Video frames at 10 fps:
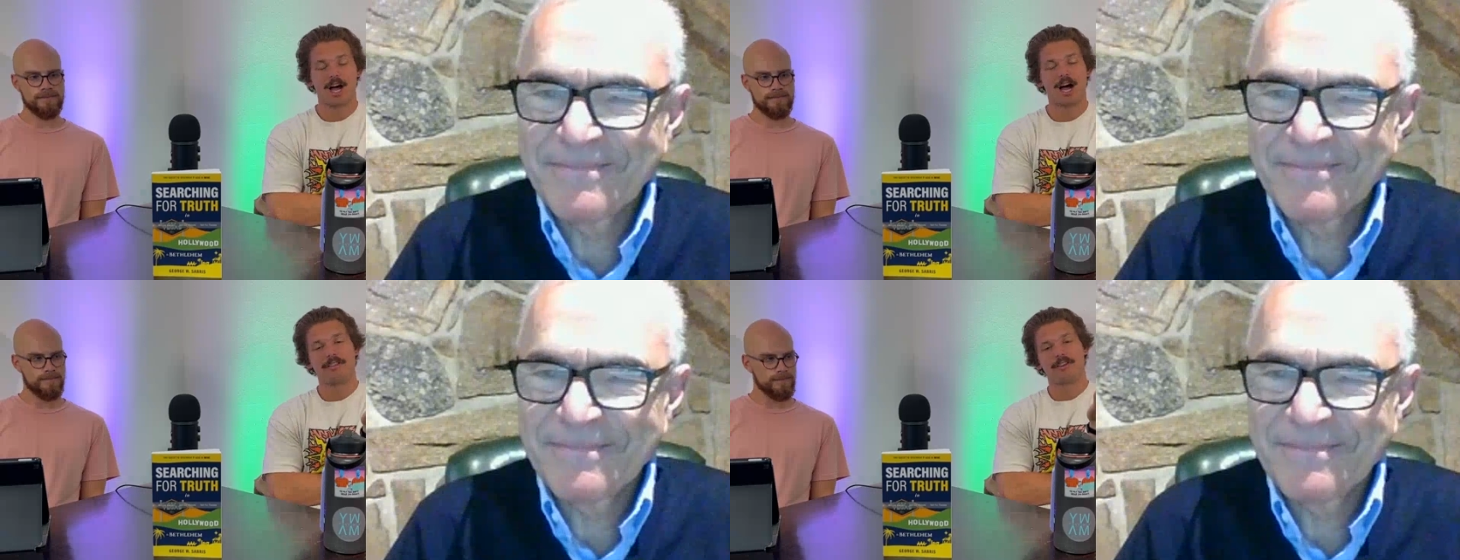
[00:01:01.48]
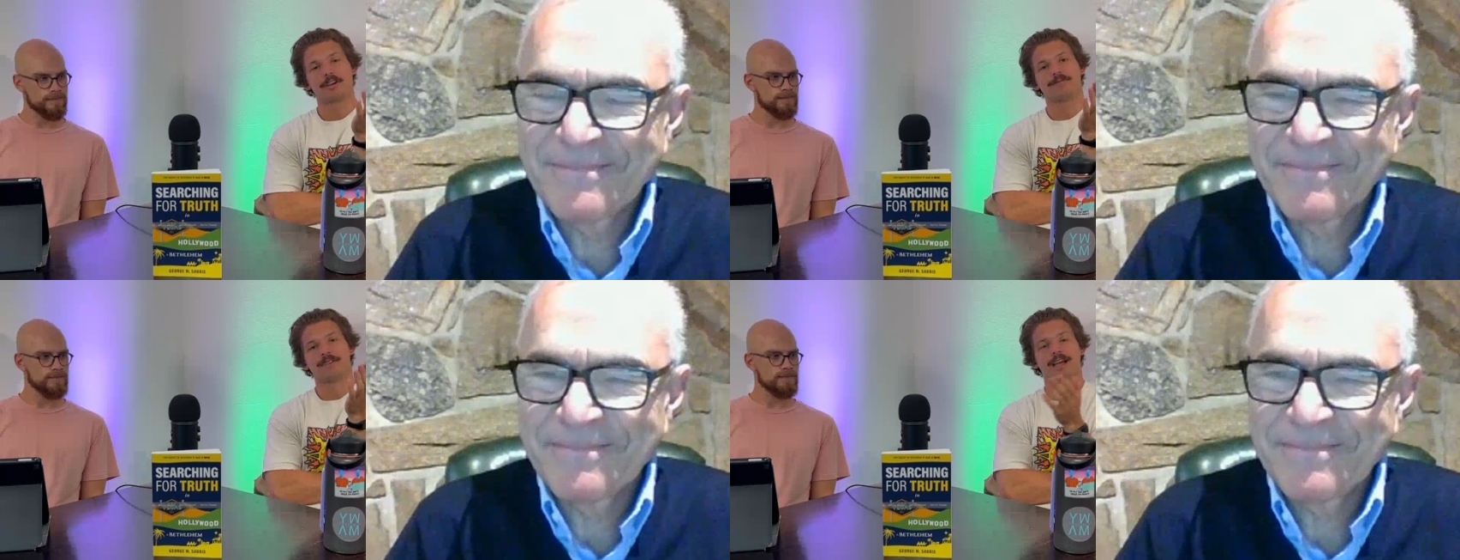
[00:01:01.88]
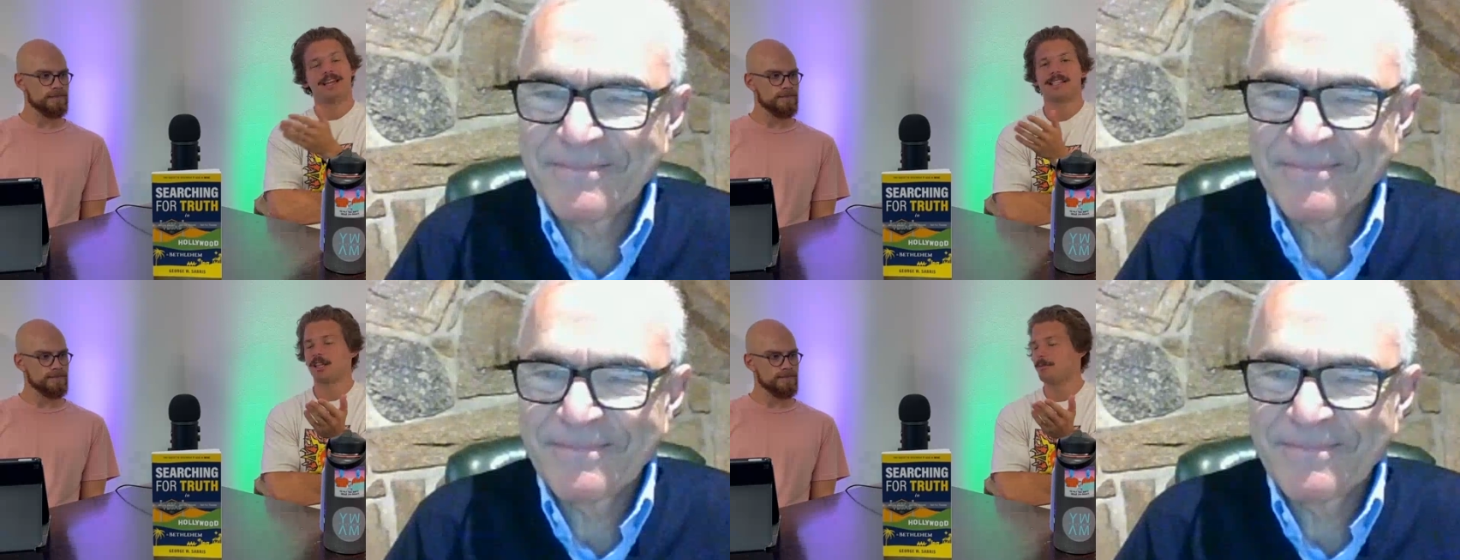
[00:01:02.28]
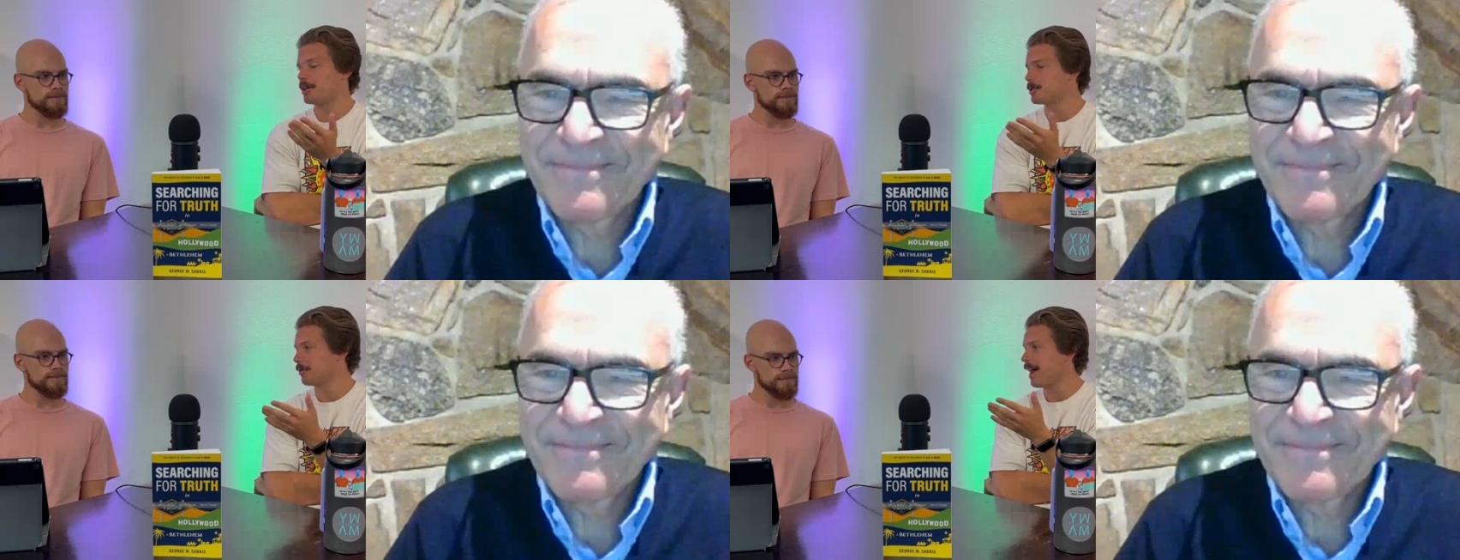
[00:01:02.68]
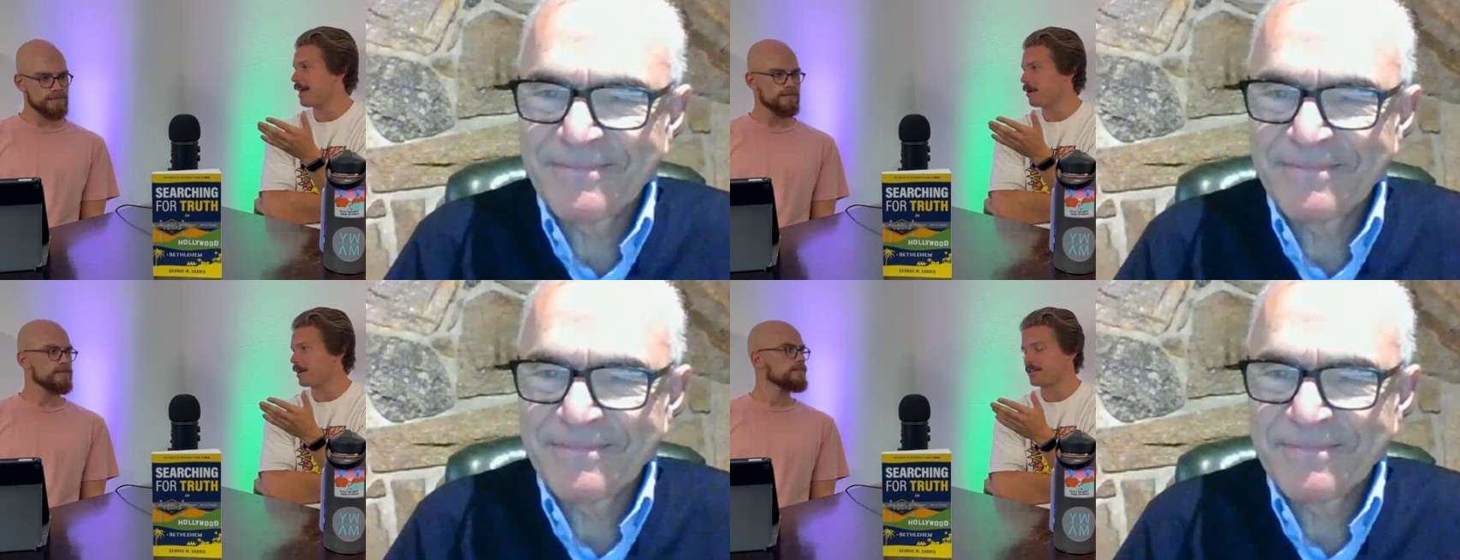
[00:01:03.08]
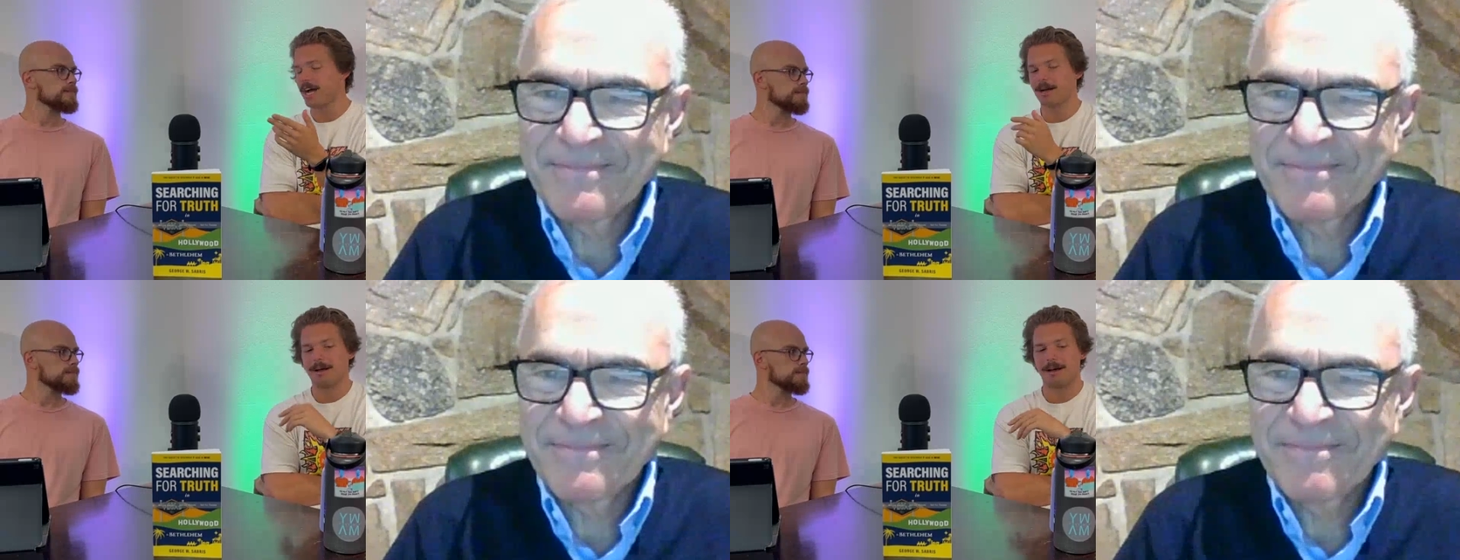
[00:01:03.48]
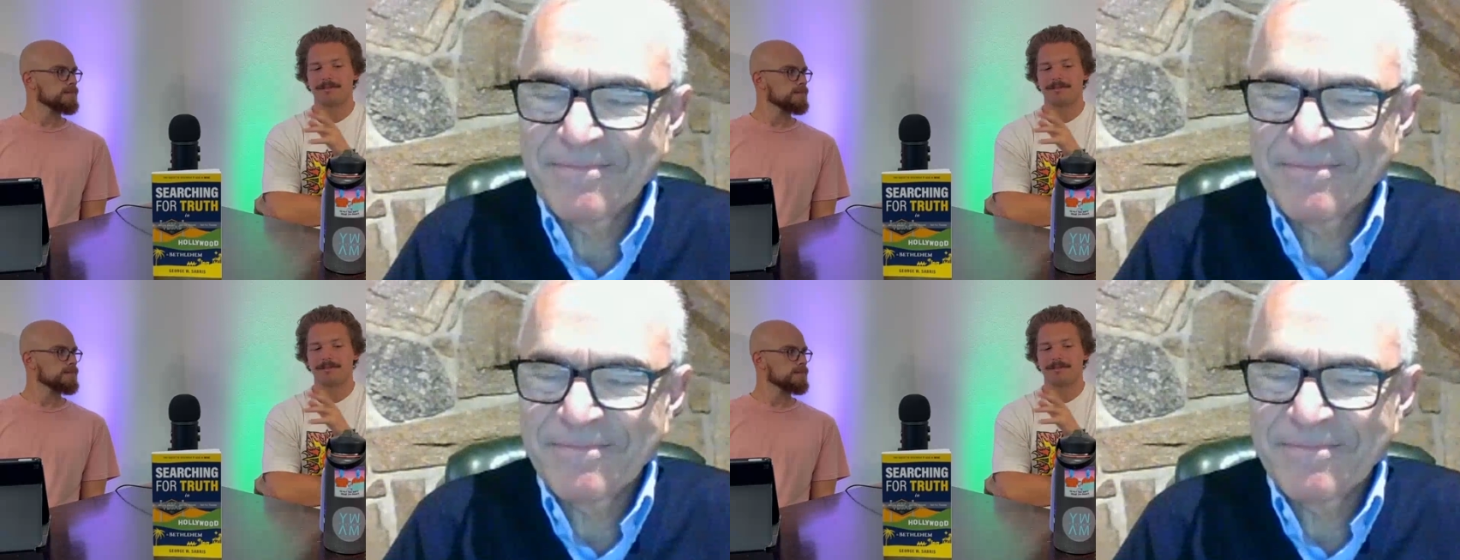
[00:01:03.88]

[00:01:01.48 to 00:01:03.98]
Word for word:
Speaker 1: an author. Uh, he has other books that we've had him on to talk about.